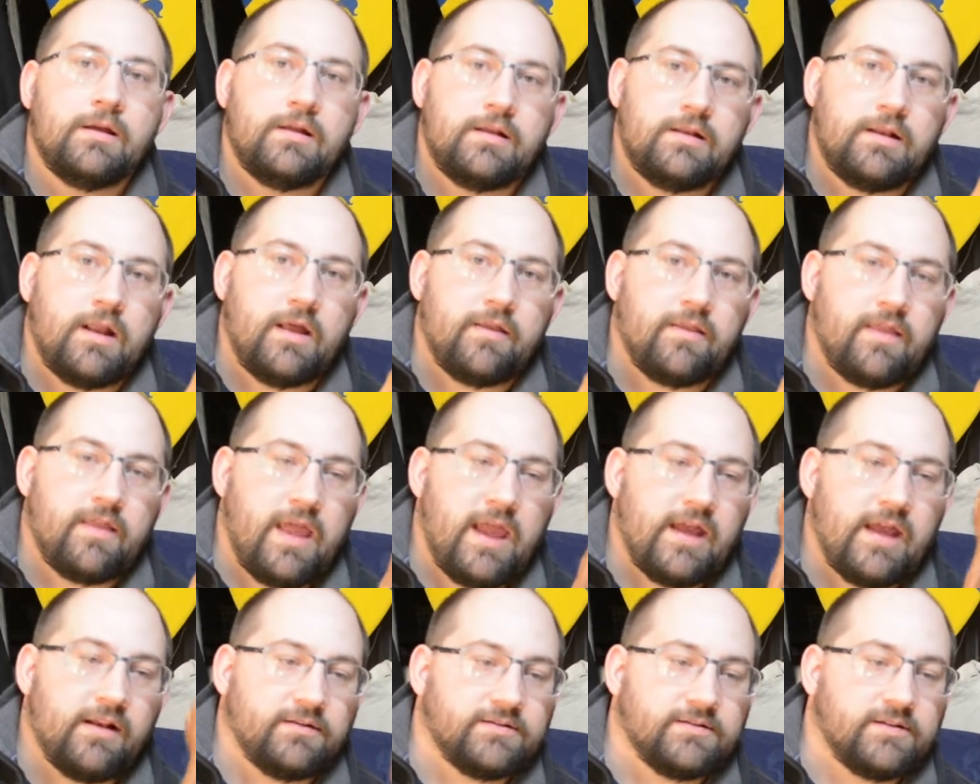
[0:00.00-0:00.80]
Now the
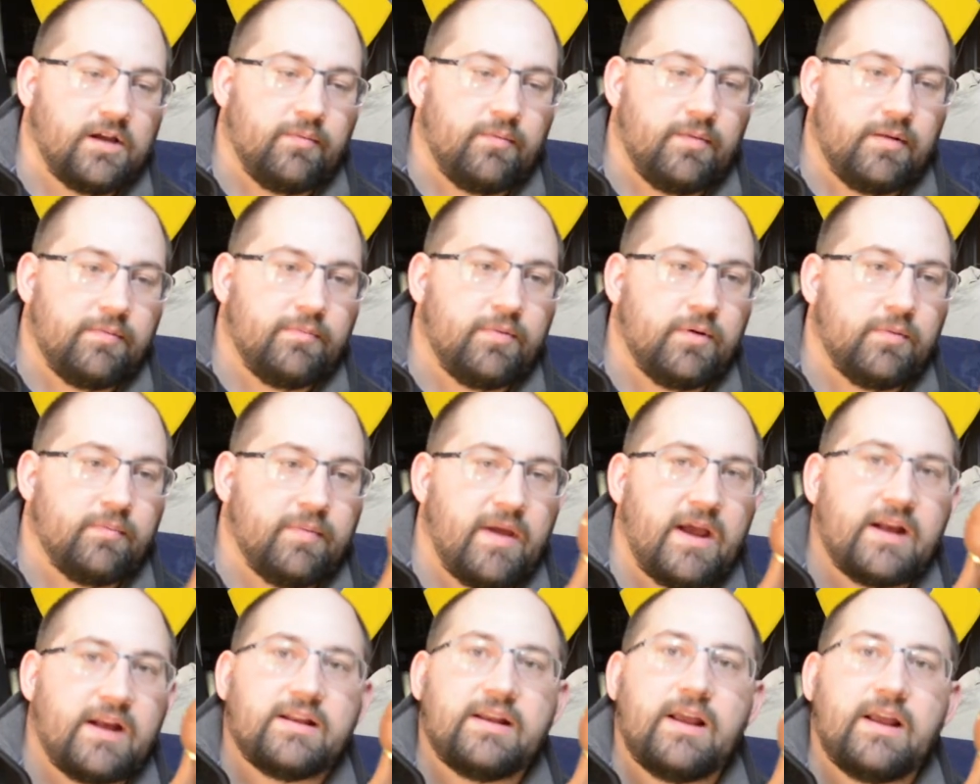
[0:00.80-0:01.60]
handle's all been put
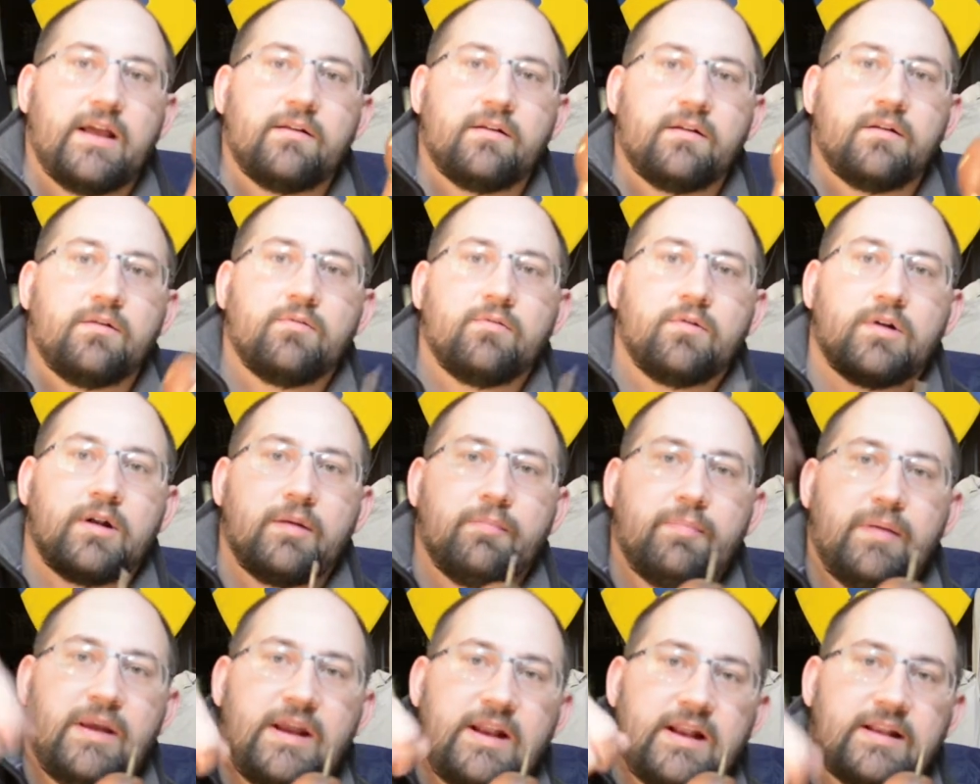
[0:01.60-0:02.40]
back together, we're
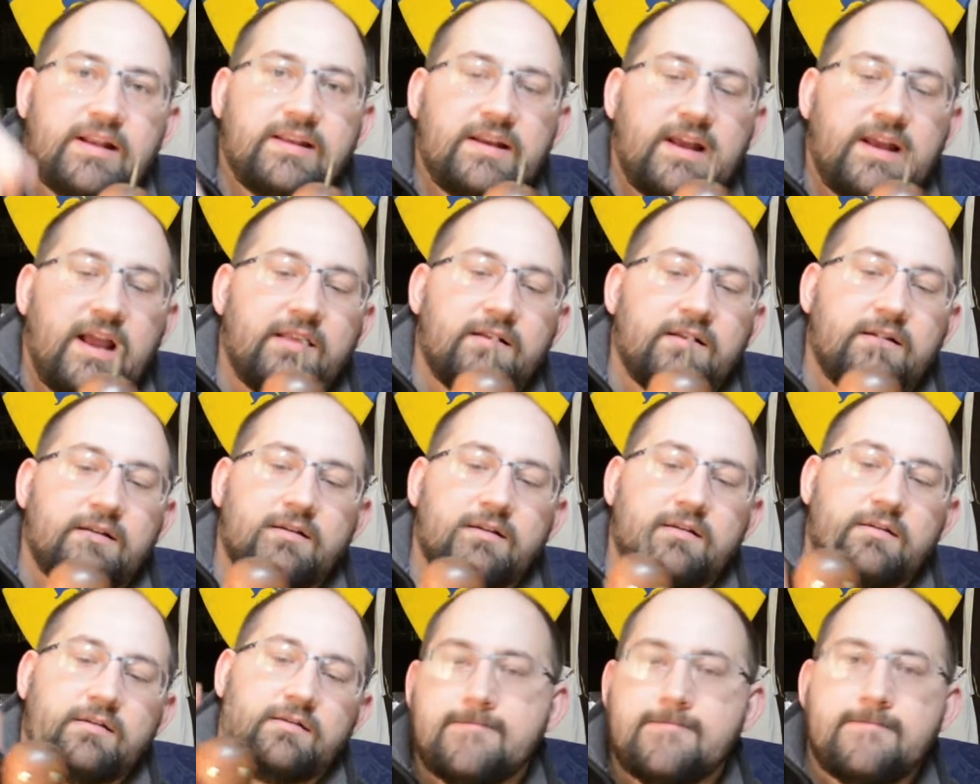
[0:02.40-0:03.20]
going to peen it together.
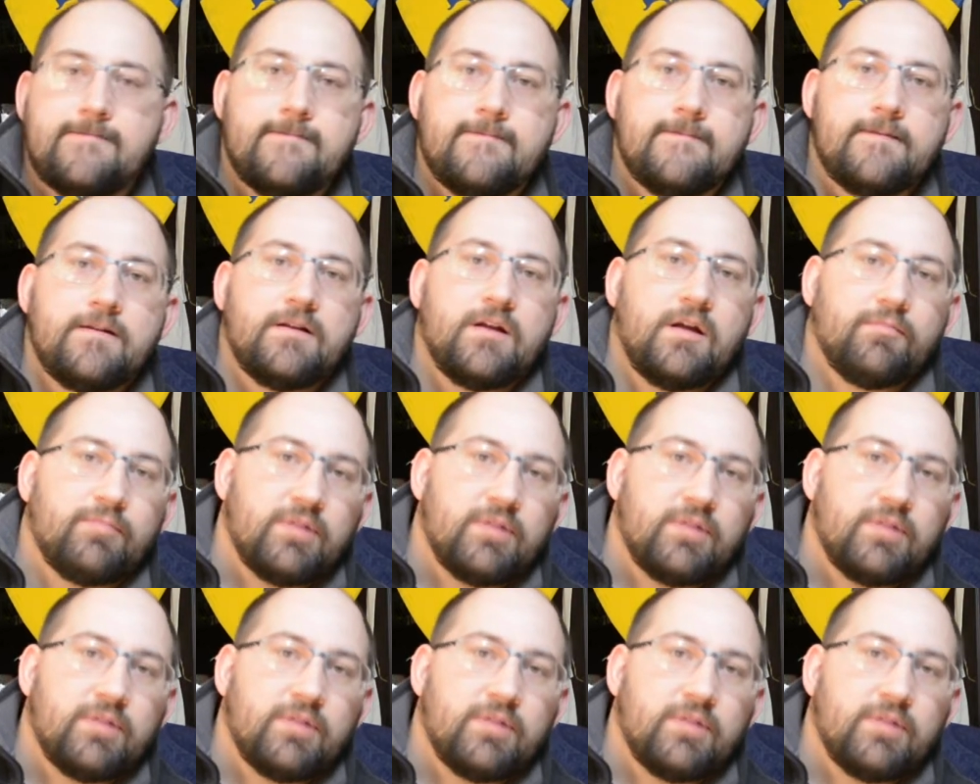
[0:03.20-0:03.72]
I'm